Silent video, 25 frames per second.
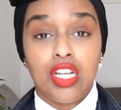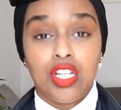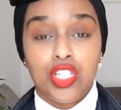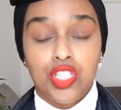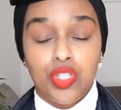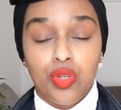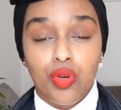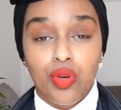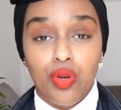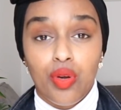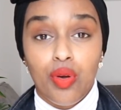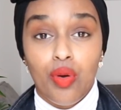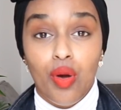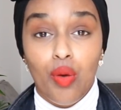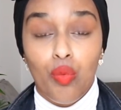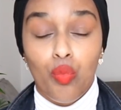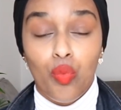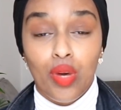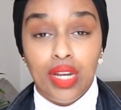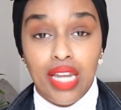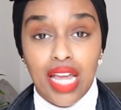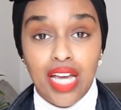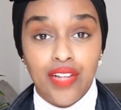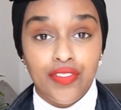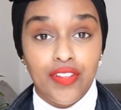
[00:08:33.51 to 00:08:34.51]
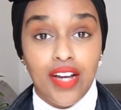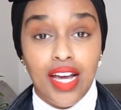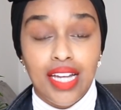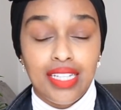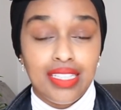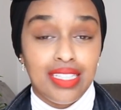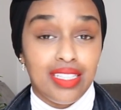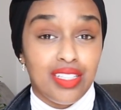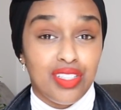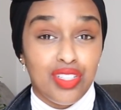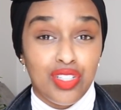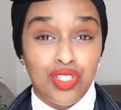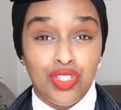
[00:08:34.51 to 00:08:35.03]
So whenever I
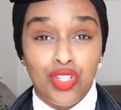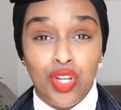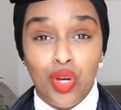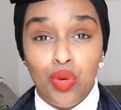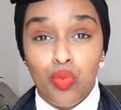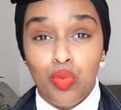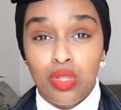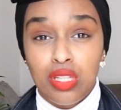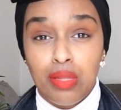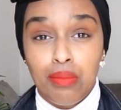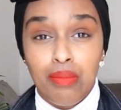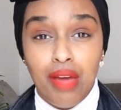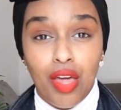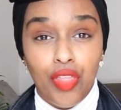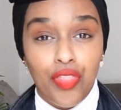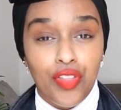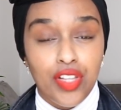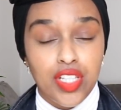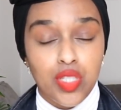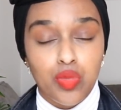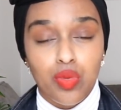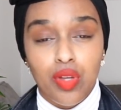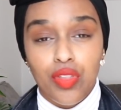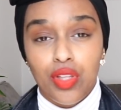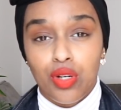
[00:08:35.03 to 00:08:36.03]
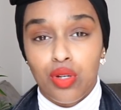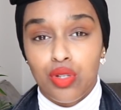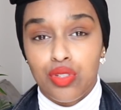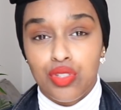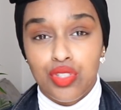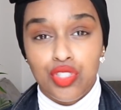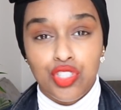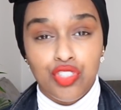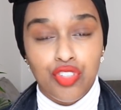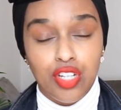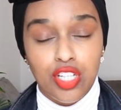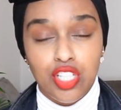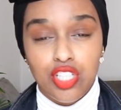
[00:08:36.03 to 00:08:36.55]
needed to know what the methods were, the
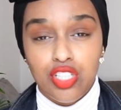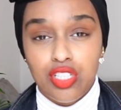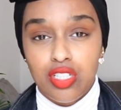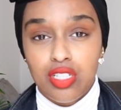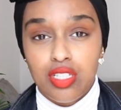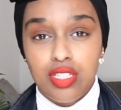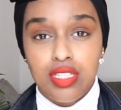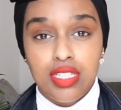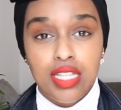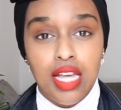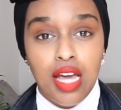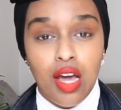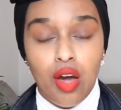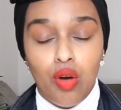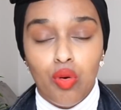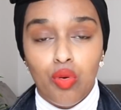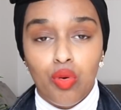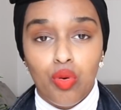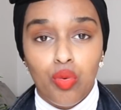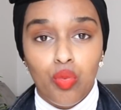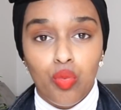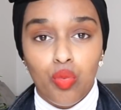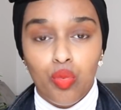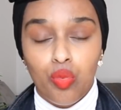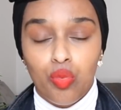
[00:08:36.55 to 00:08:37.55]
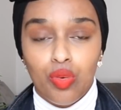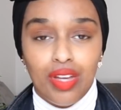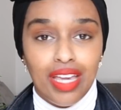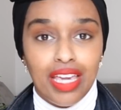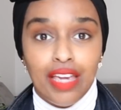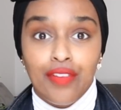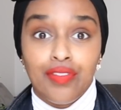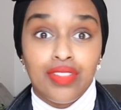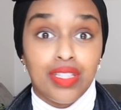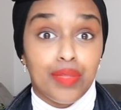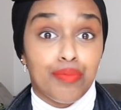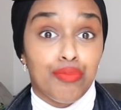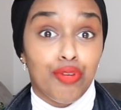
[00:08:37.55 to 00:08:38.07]
concentrations, or
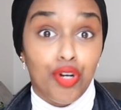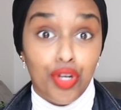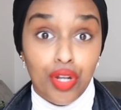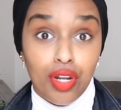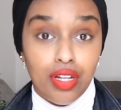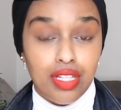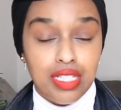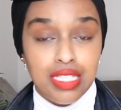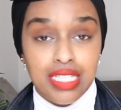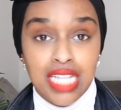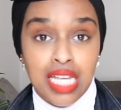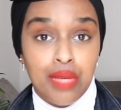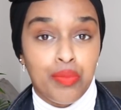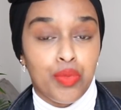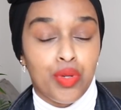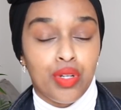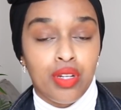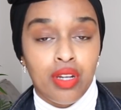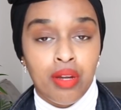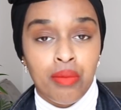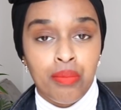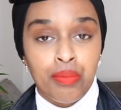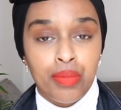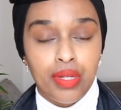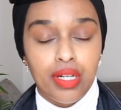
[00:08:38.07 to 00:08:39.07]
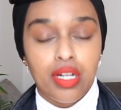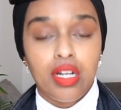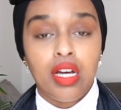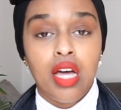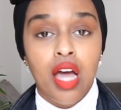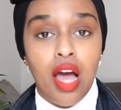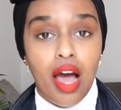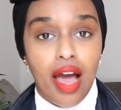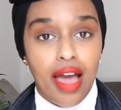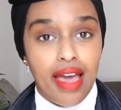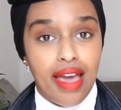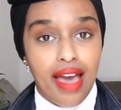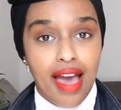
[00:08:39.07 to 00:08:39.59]
even the product name or number,
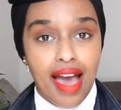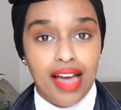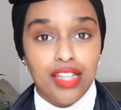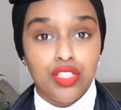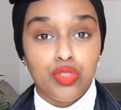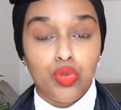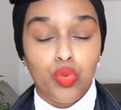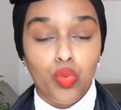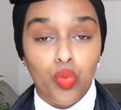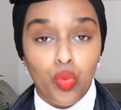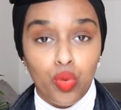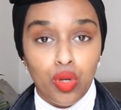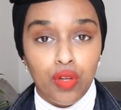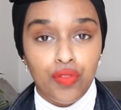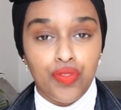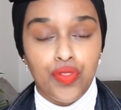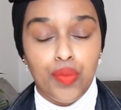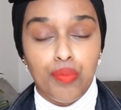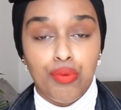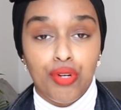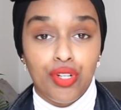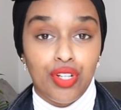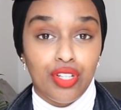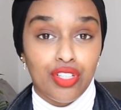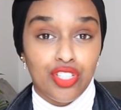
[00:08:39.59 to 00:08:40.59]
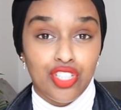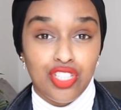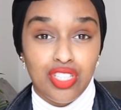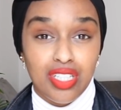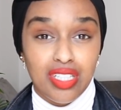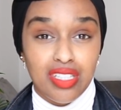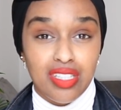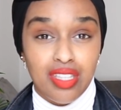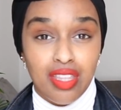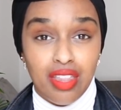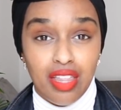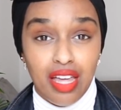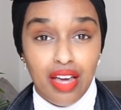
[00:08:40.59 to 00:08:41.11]
I had all of the product
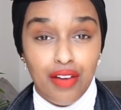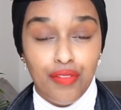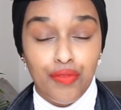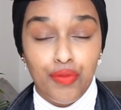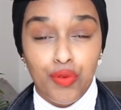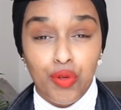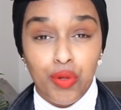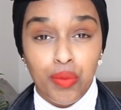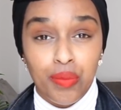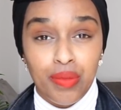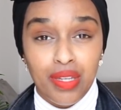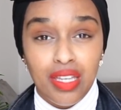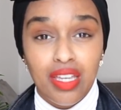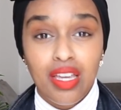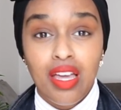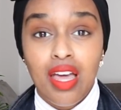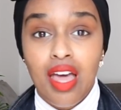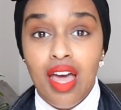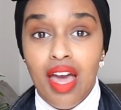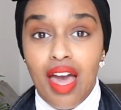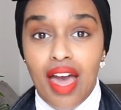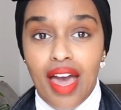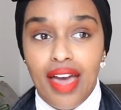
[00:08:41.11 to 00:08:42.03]
sheets there for me.